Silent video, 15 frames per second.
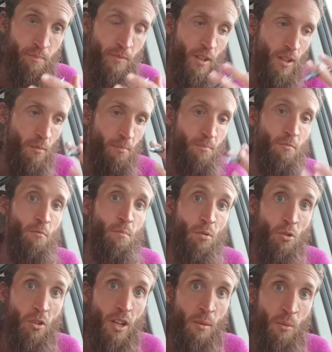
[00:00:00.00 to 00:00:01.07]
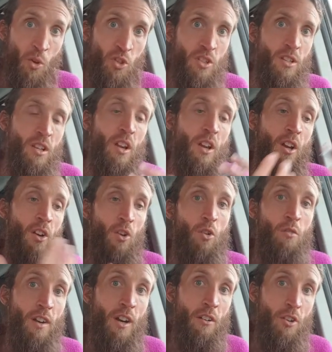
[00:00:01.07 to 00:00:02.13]
like poorly emotionally
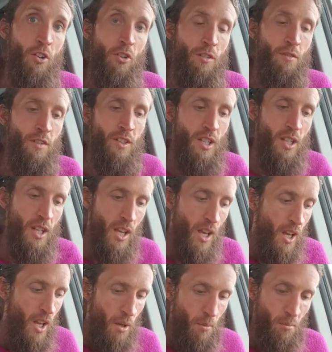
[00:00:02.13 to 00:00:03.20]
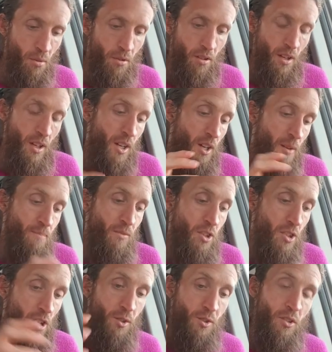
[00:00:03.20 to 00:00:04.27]
or very good physically. But
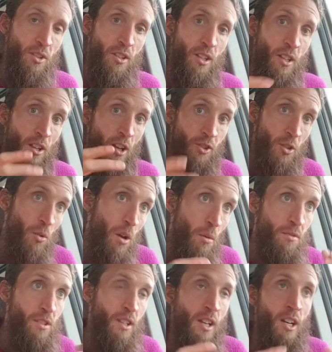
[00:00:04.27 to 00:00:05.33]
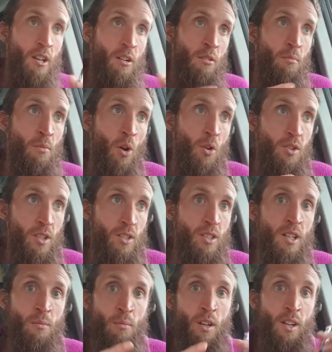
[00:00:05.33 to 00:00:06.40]
there's also so obviously our emotions
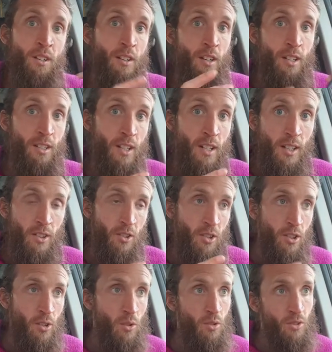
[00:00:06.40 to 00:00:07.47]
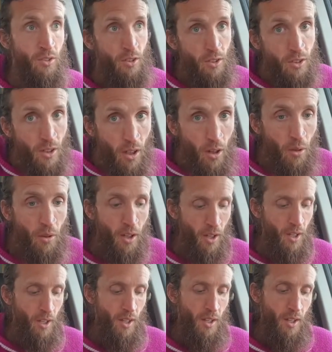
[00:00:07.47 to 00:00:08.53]
and our mind are interlinked too. So
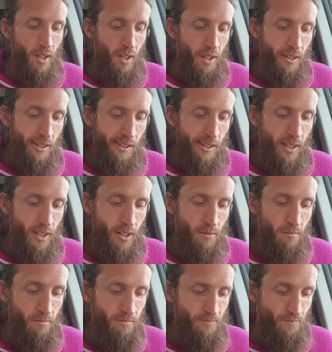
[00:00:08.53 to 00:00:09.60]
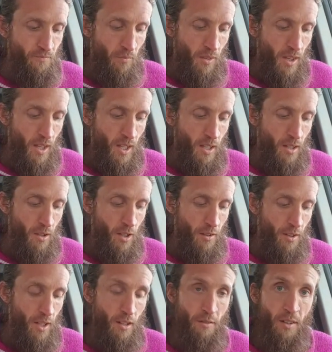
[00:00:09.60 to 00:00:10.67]
um, yeah,
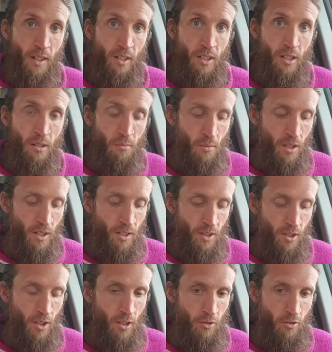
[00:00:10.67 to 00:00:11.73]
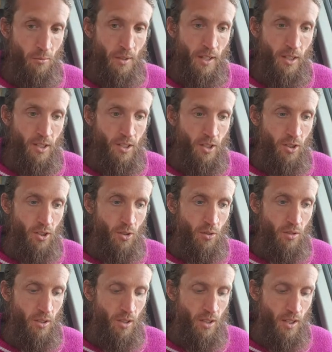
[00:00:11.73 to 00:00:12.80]
it can affect our mind tremendously too.
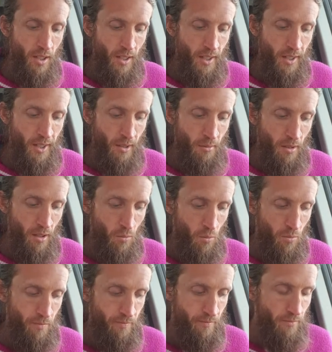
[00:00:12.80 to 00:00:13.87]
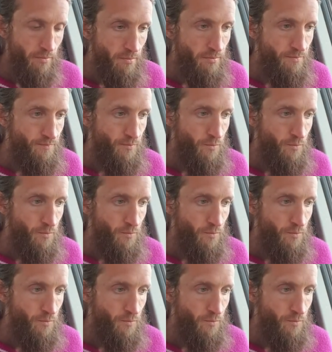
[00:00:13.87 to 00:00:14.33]
Um, and